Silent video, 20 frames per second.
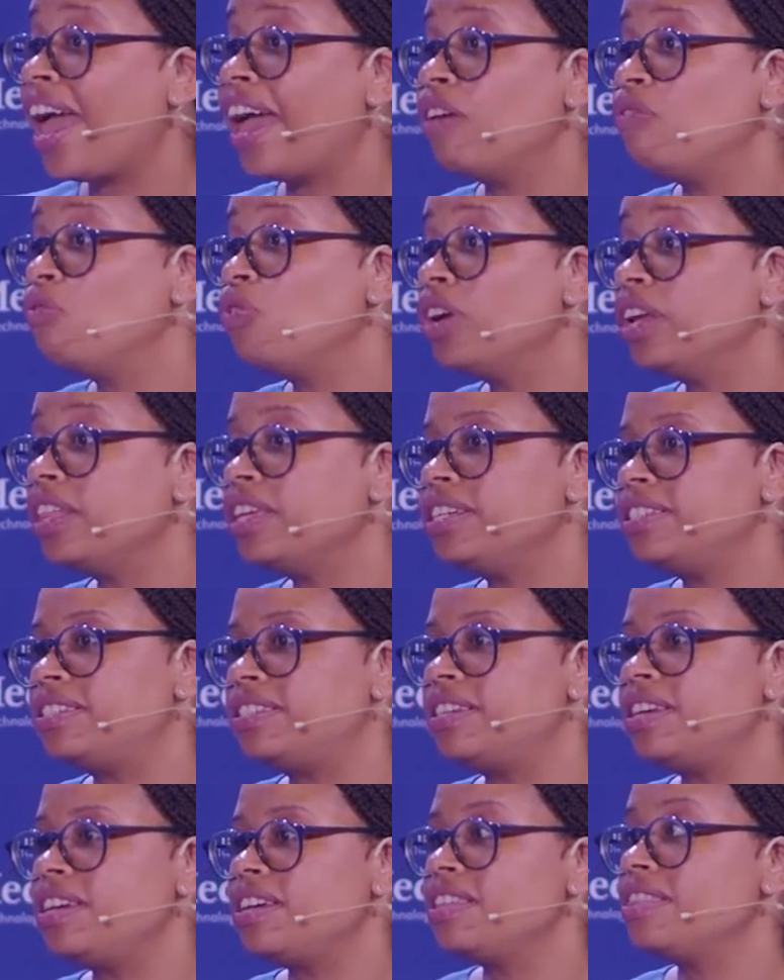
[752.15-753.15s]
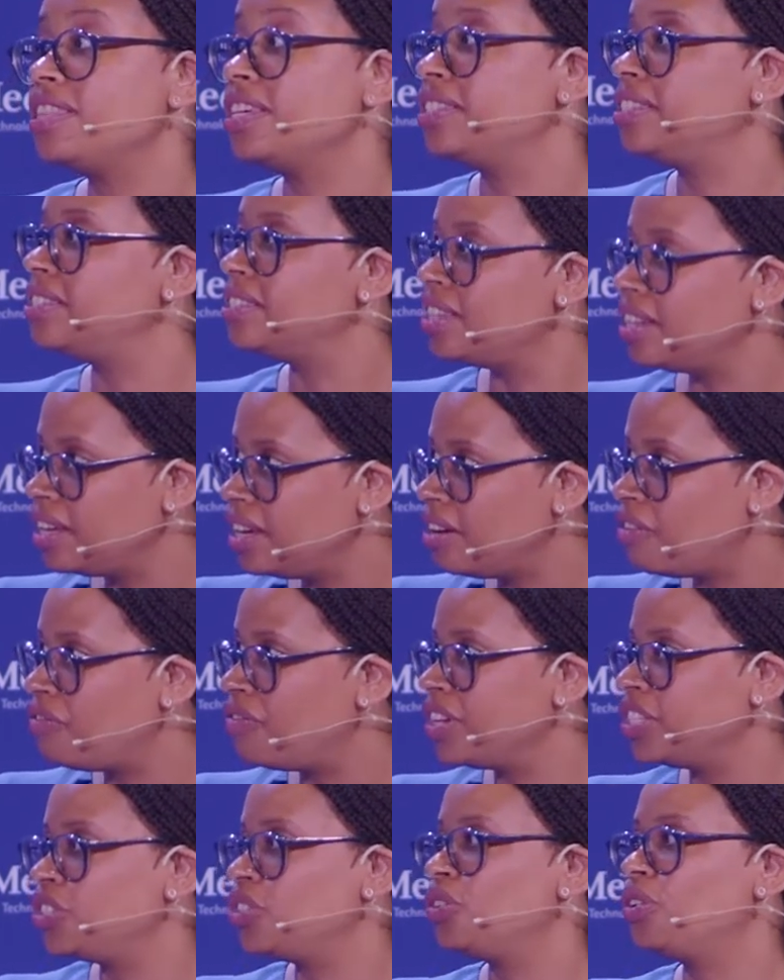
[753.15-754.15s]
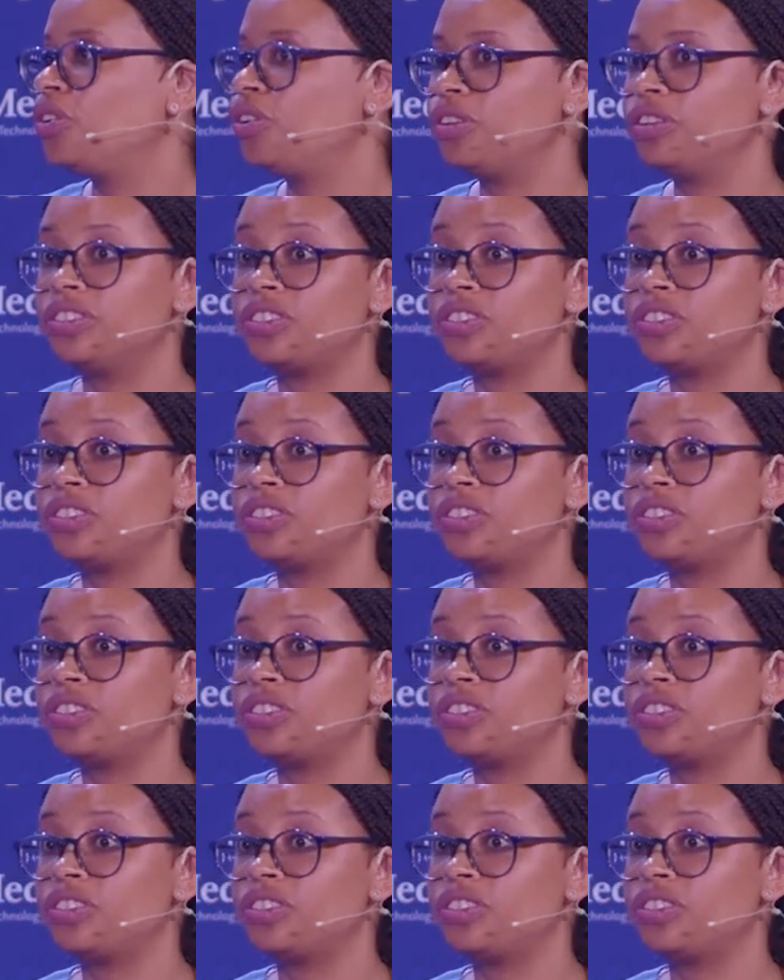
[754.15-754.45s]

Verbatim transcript: and really seeing the city officials,